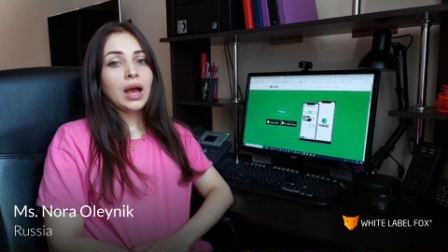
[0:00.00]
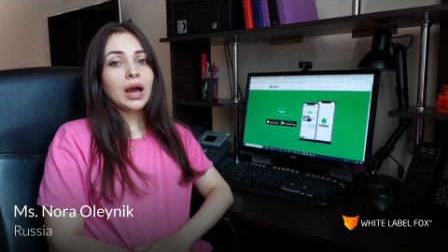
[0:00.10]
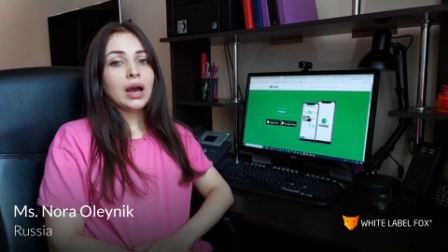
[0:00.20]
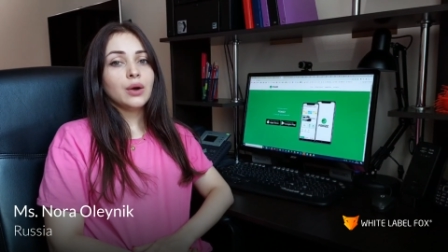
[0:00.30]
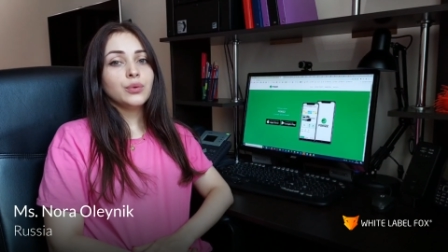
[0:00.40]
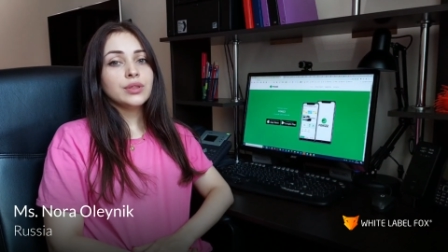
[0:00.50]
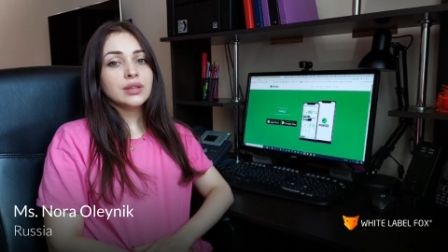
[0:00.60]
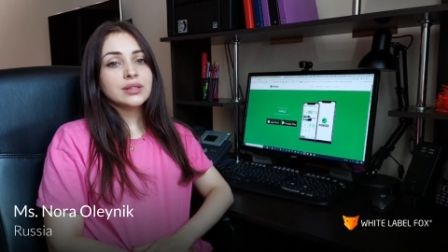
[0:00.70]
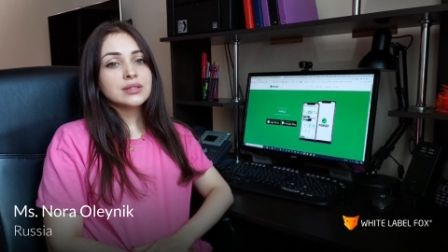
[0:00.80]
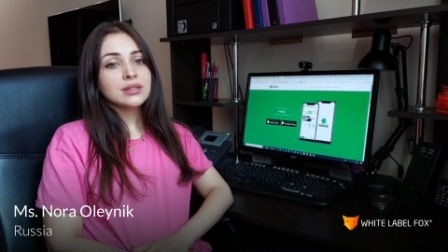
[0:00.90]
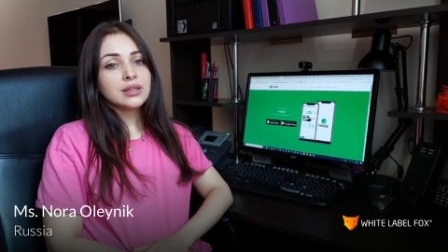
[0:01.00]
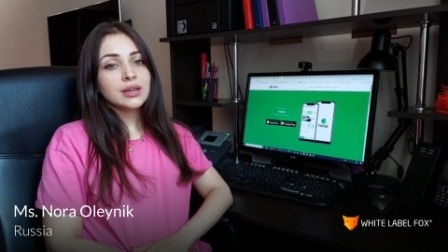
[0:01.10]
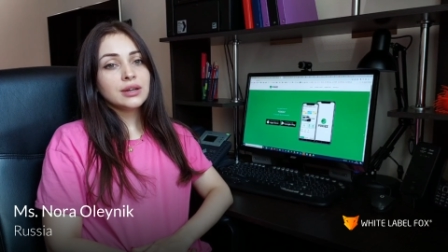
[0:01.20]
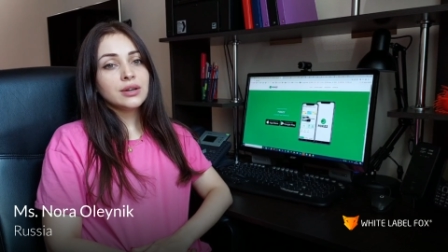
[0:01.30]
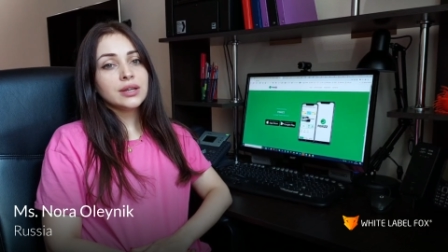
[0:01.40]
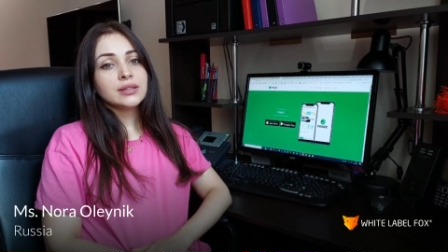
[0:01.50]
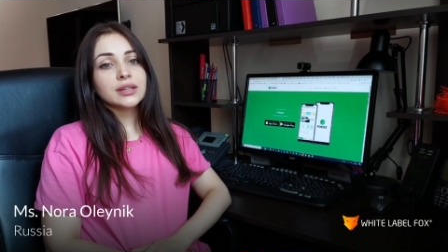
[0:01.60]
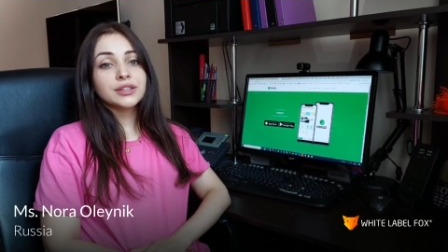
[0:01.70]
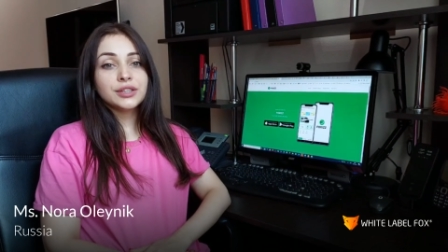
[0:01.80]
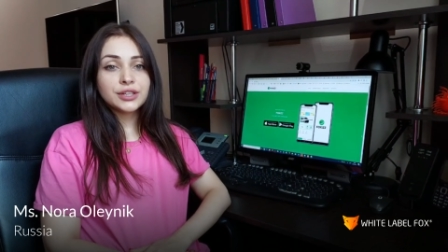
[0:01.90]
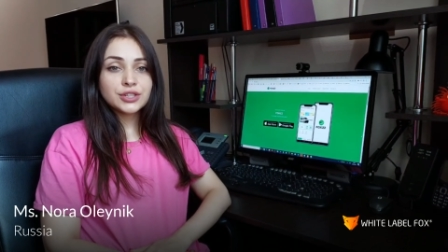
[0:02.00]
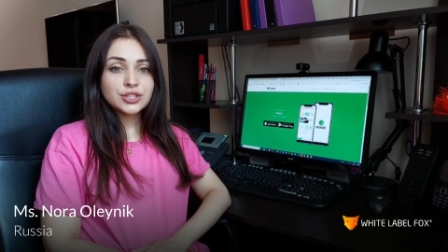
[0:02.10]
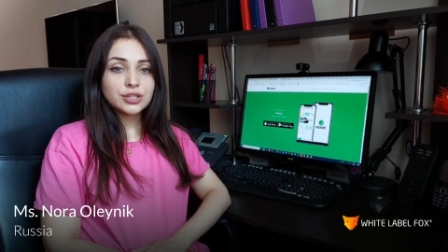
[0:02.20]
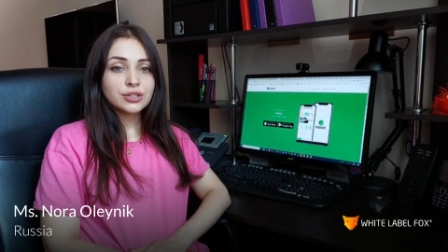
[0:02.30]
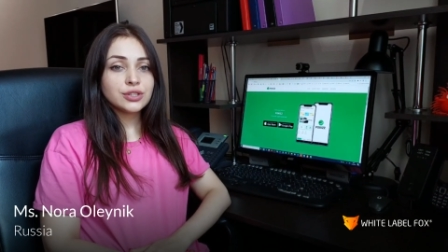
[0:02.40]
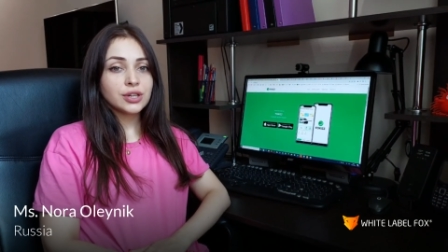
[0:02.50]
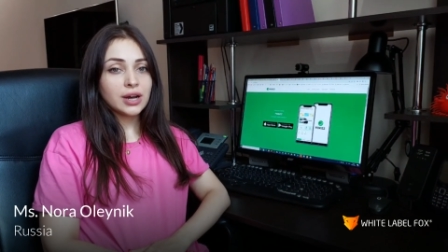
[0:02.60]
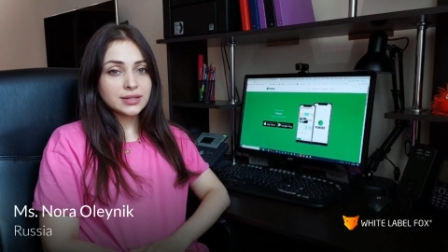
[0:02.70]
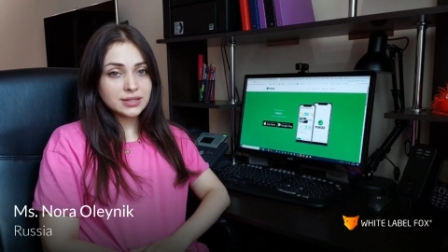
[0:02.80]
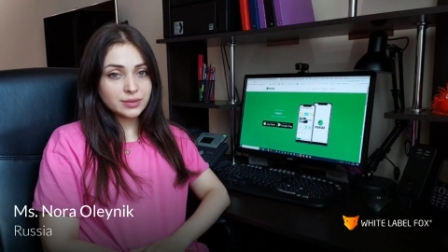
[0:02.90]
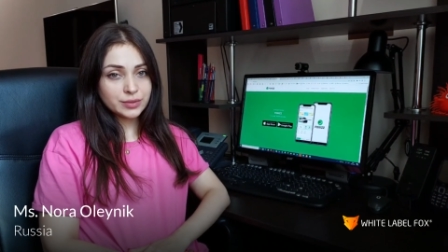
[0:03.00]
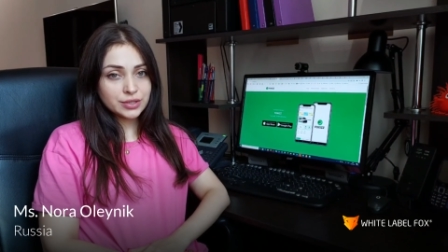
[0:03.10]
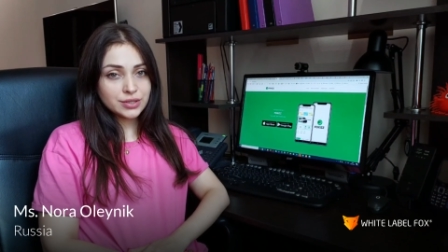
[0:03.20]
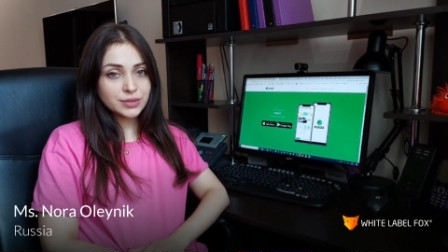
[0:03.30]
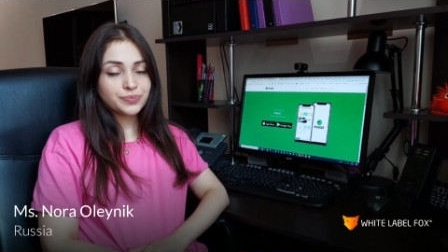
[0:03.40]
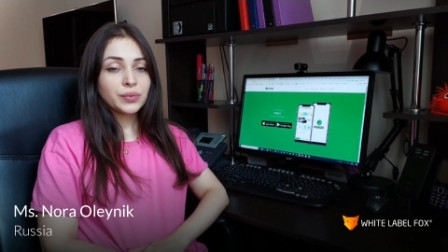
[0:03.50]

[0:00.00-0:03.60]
uh, with its care and attention to customers.